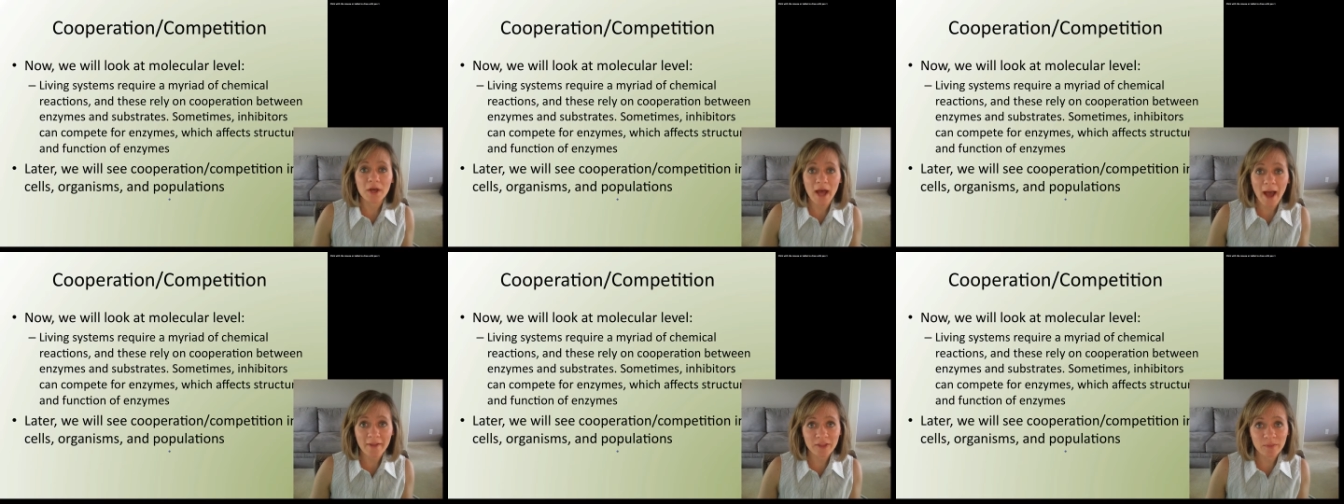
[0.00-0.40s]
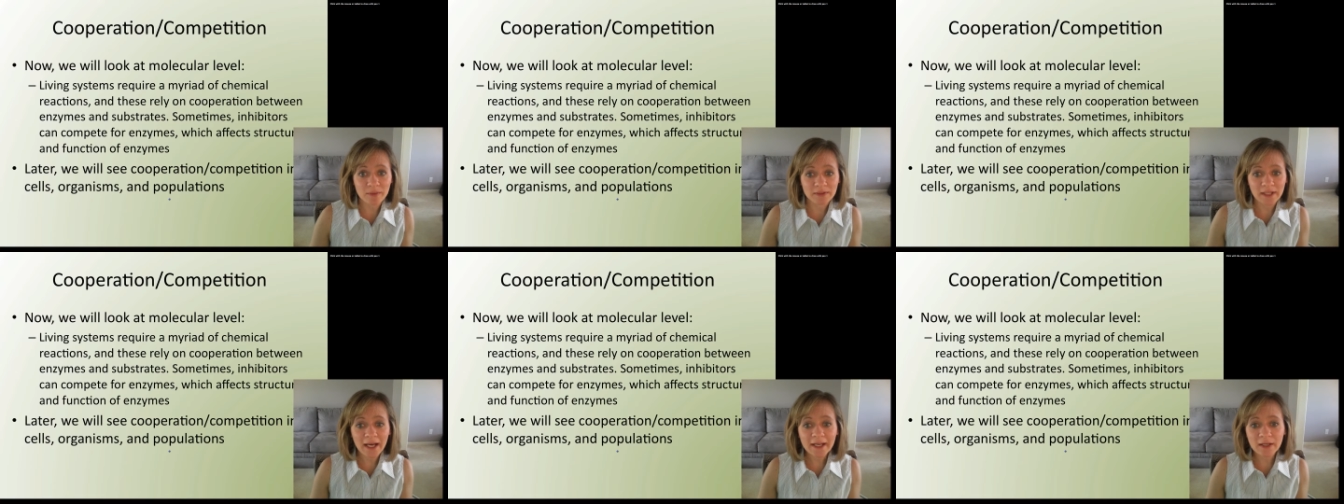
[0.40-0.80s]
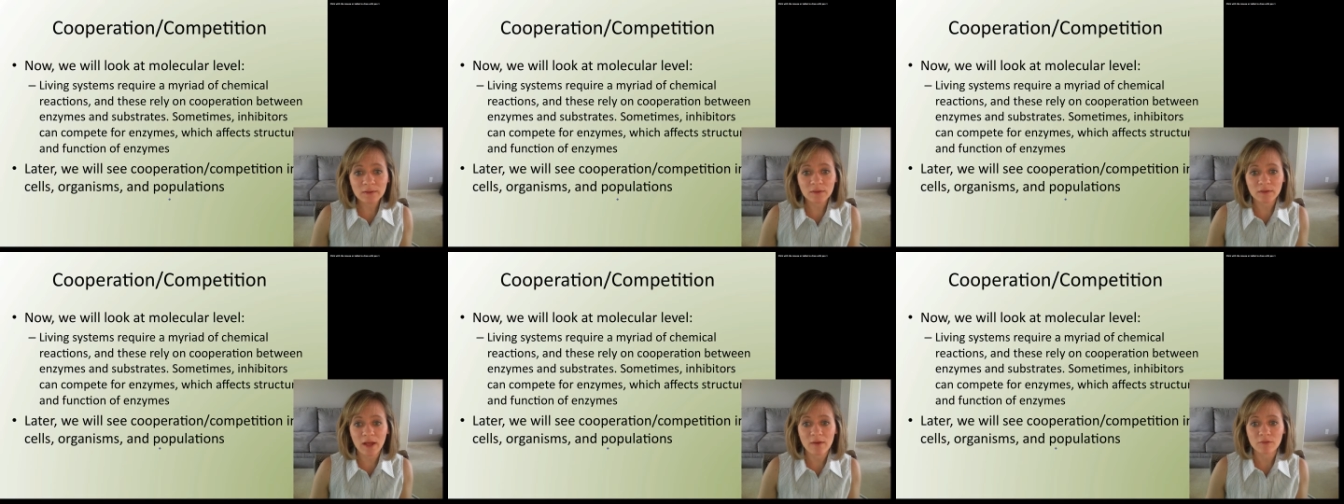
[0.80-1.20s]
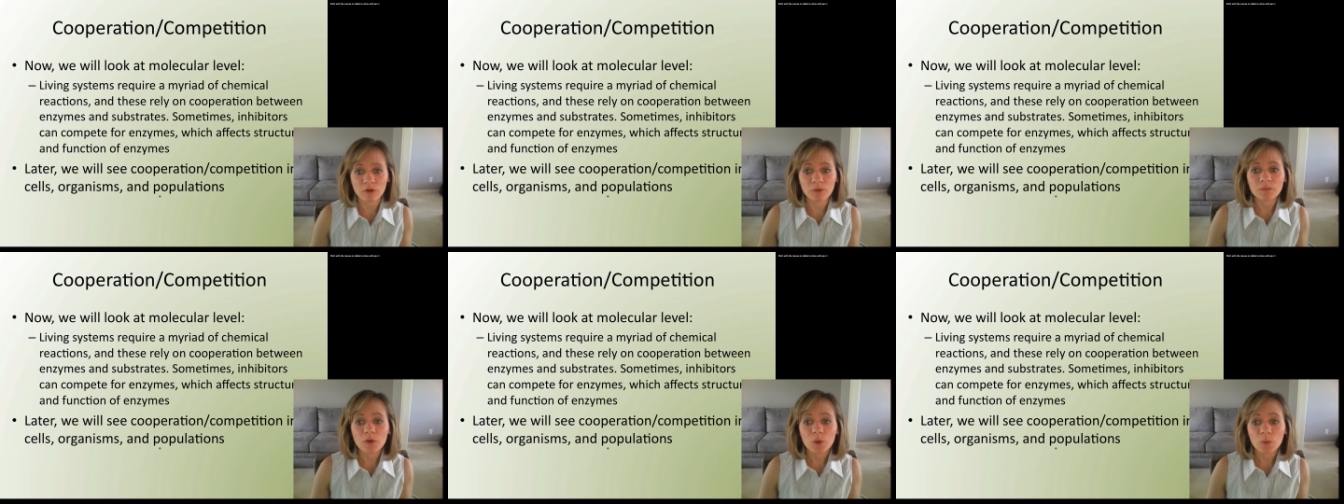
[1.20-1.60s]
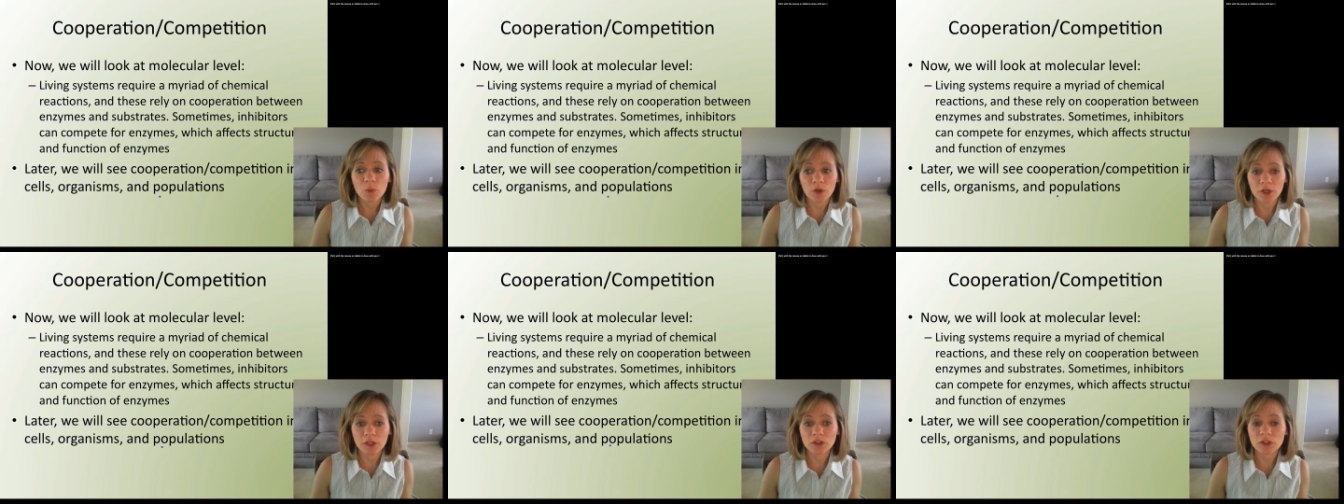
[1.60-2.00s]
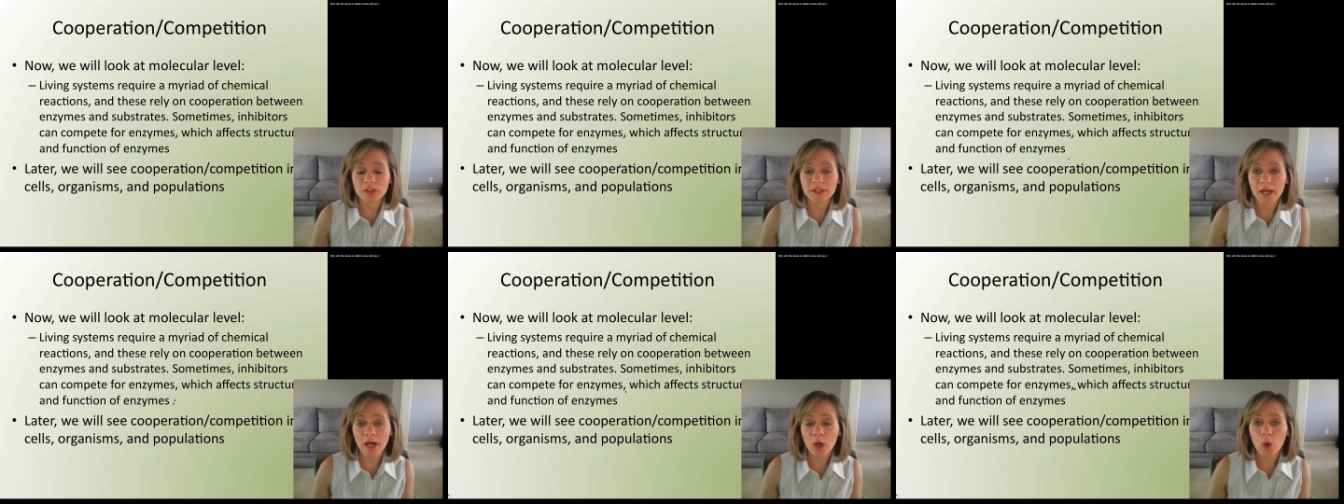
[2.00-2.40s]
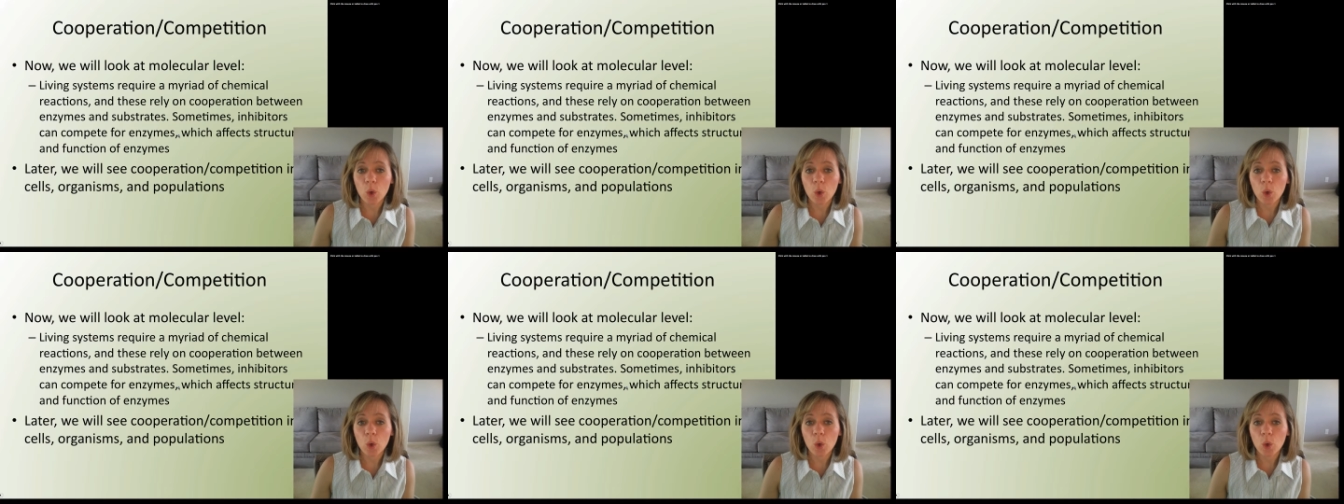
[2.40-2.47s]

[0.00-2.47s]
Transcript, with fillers: at the molecular level, we're going to look at